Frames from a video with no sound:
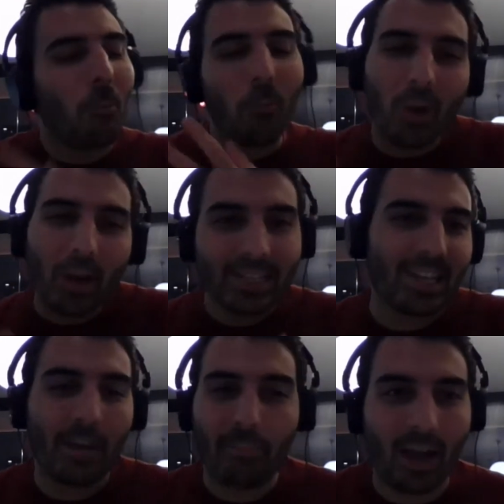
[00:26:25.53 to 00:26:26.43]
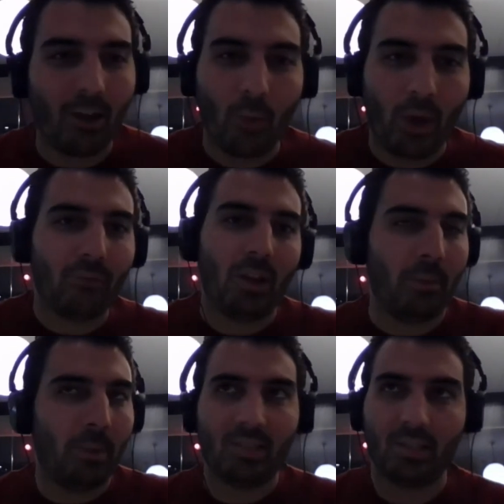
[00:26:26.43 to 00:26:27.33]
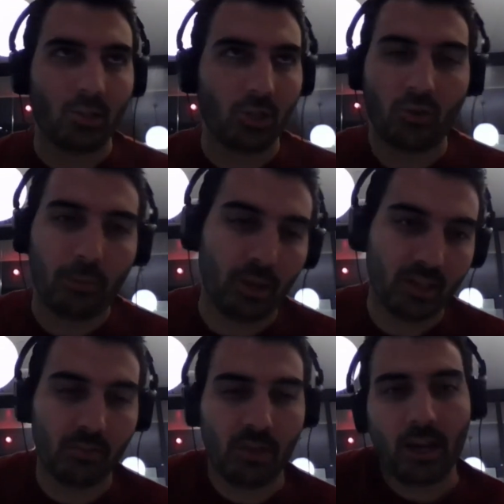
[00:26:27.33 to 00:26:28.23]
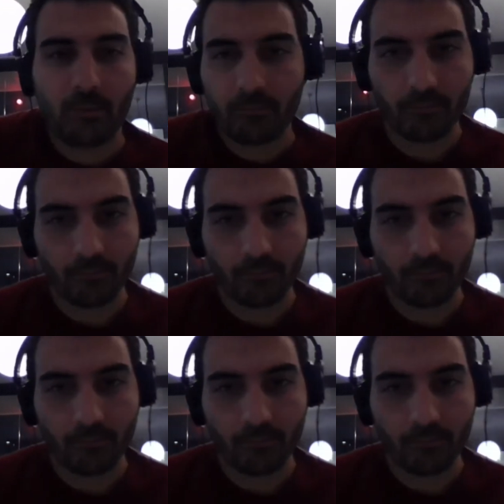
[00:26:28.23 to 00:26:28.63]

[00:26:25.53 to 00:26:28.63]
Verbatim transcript: what is it about Wayfly that makes it such a great place to be at?